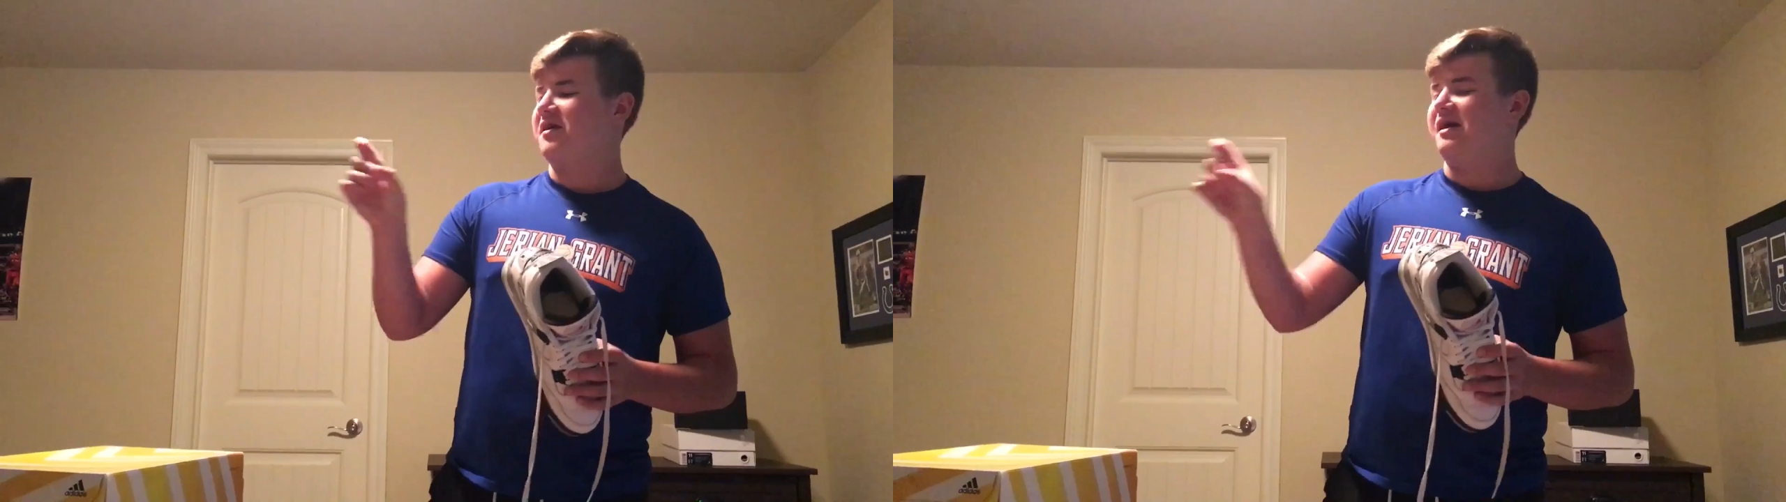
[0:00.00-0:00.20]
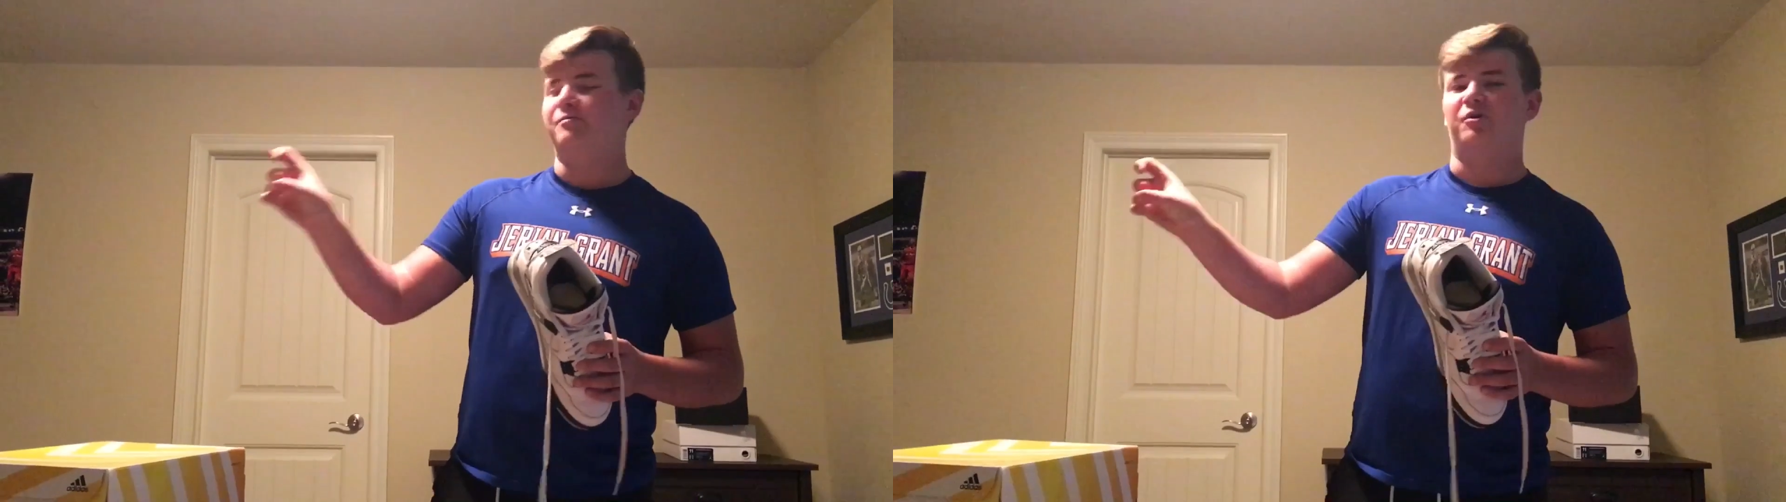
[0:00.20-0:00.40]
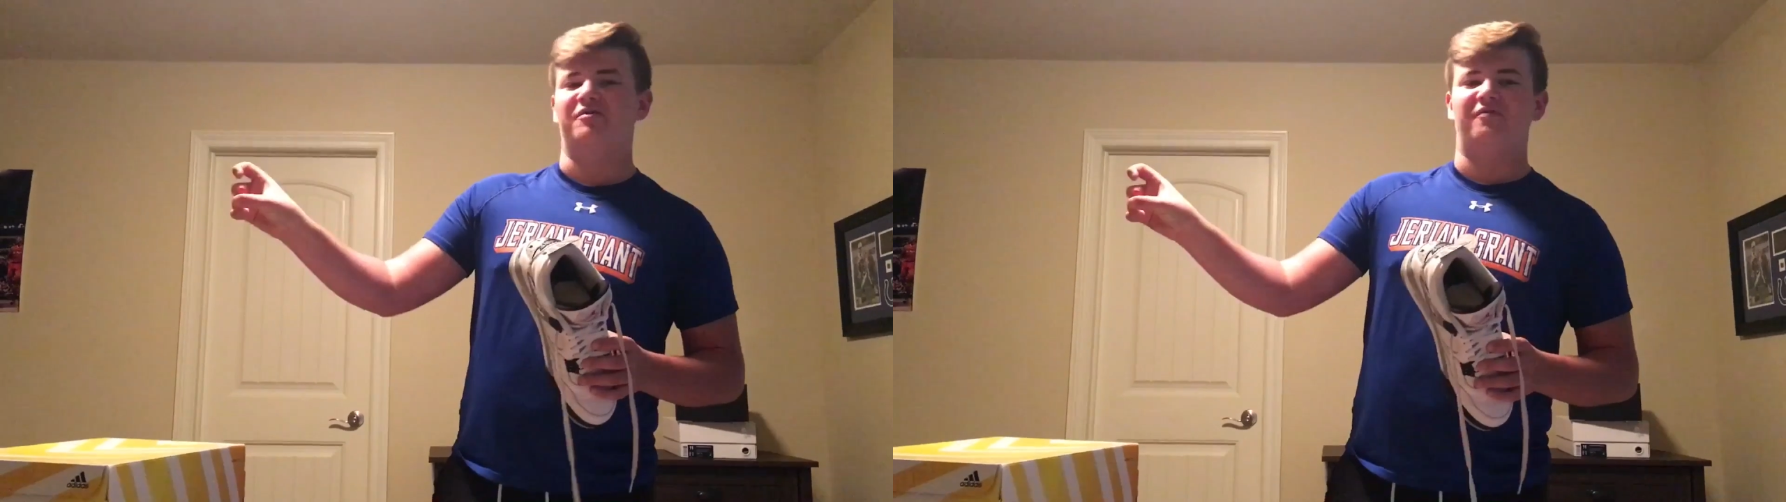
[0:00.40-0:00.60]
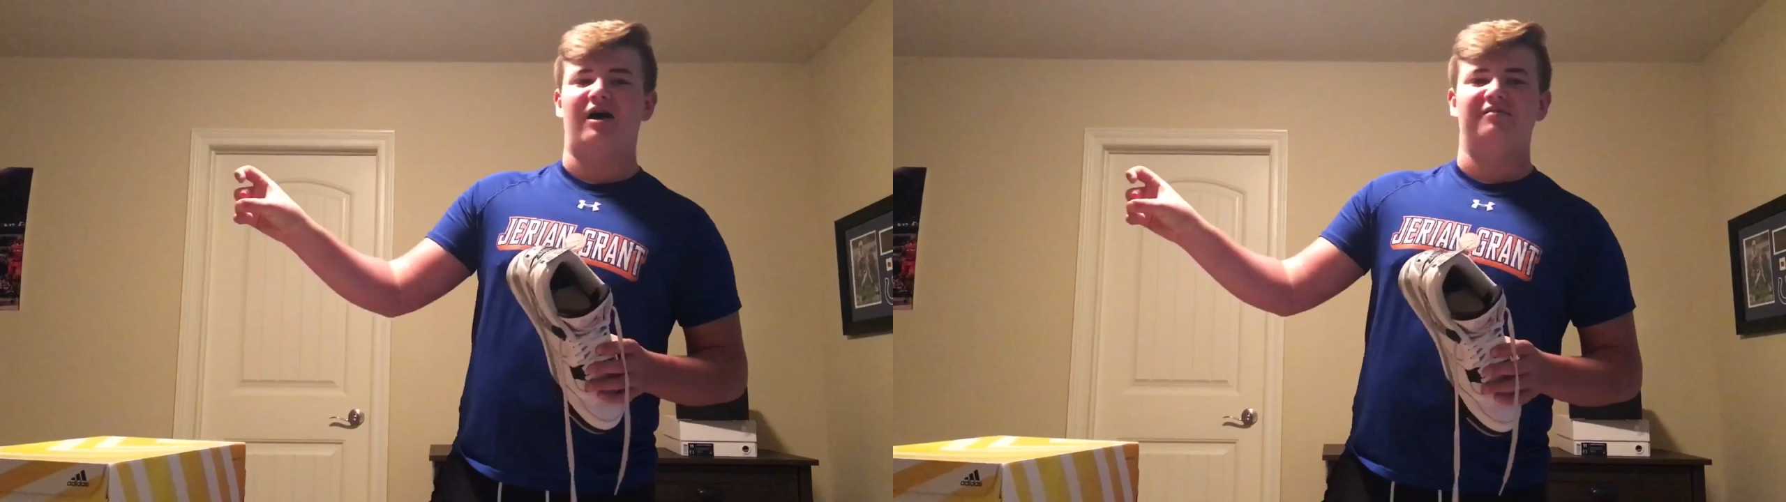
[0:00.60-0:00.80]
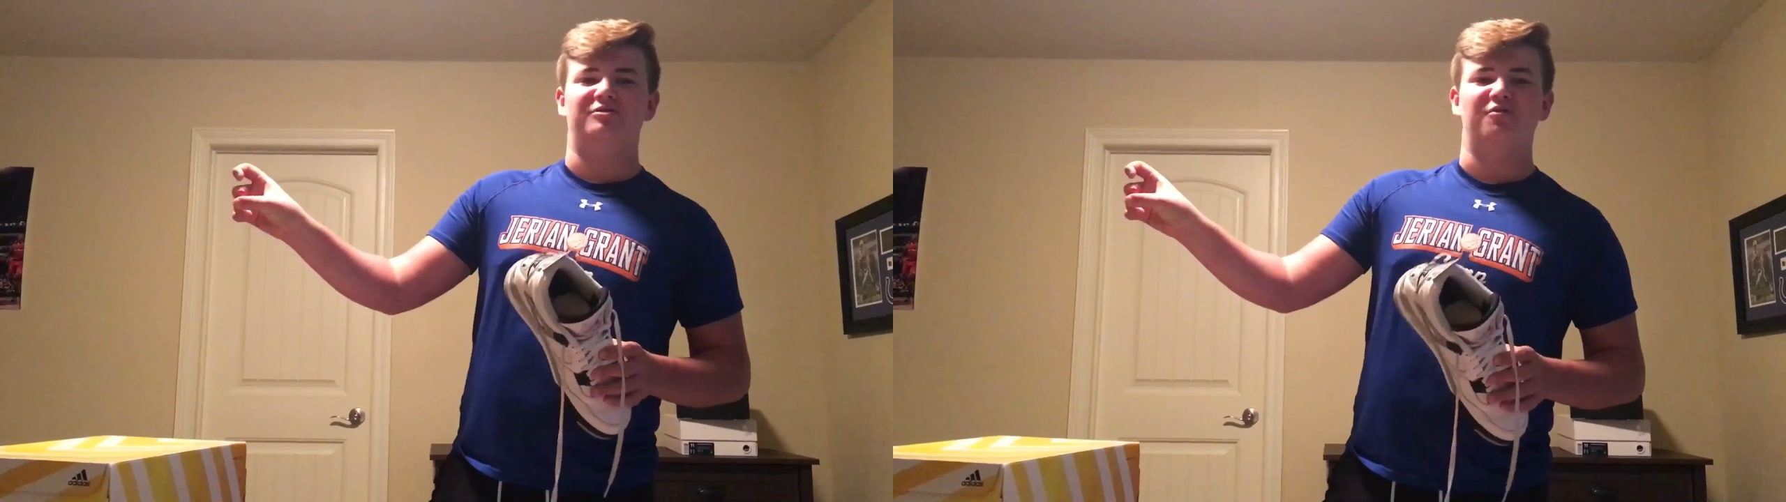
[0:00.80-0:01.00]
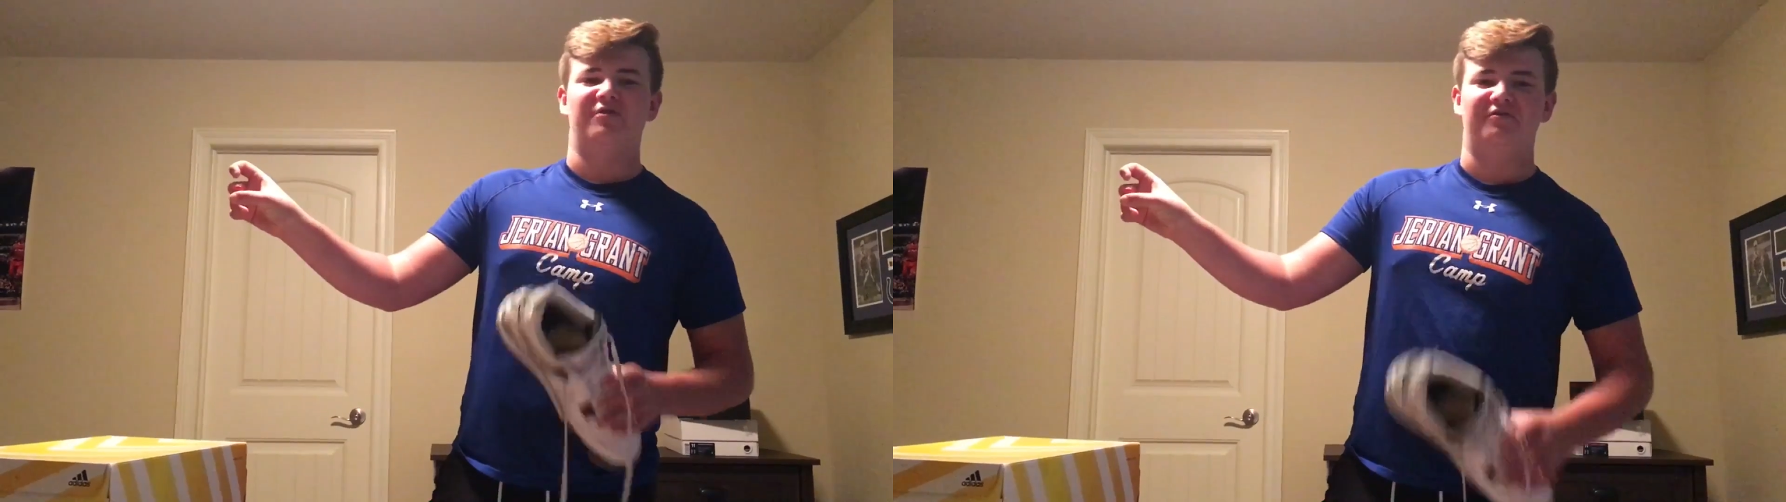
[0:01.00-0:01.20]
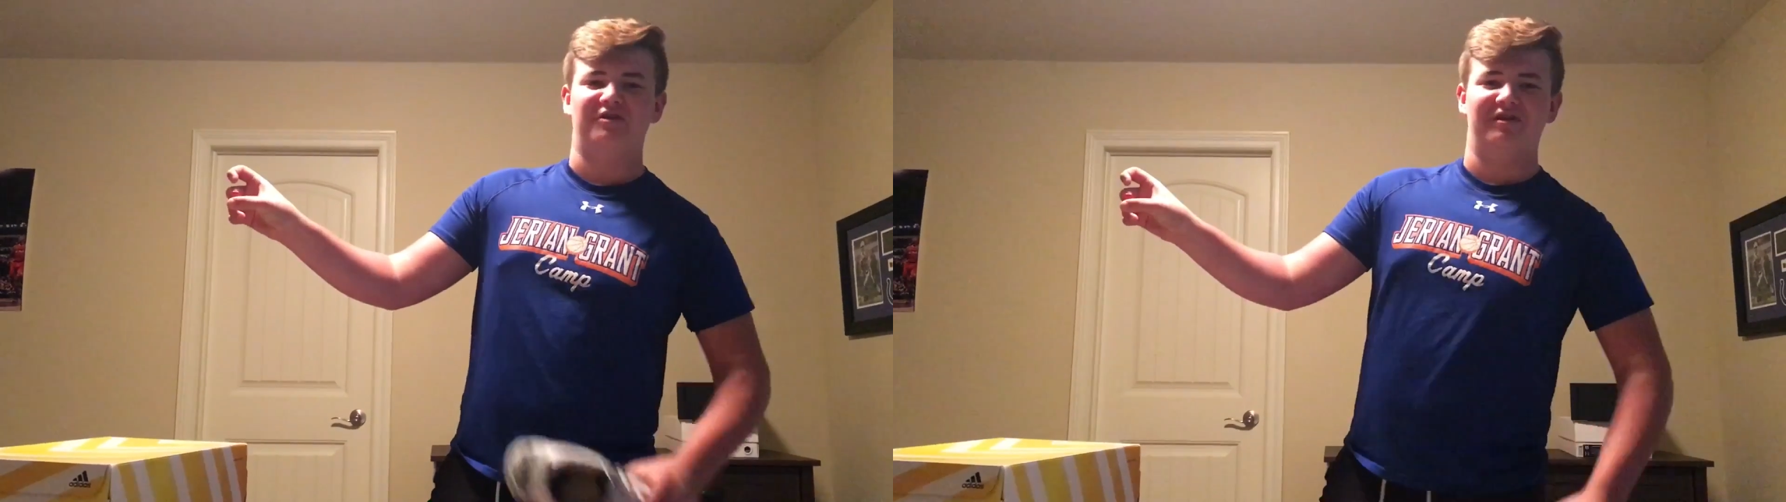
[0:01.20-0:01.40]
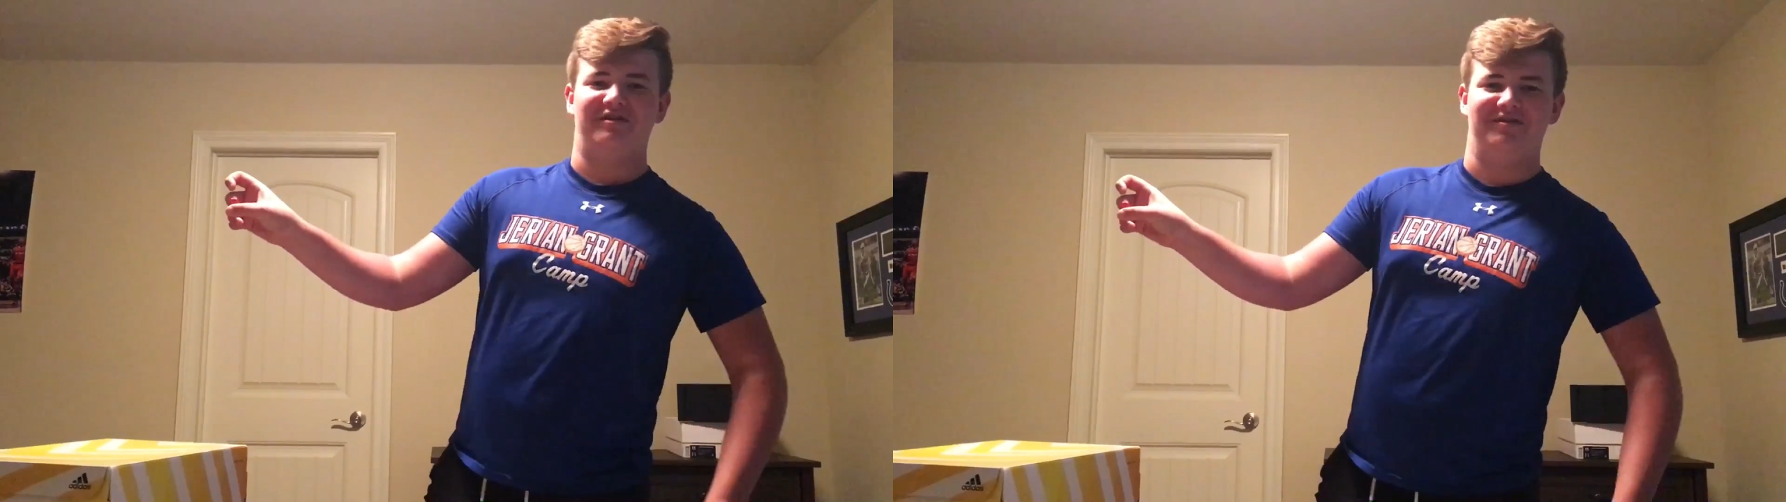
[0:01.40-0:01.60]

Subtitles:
8.5, 250.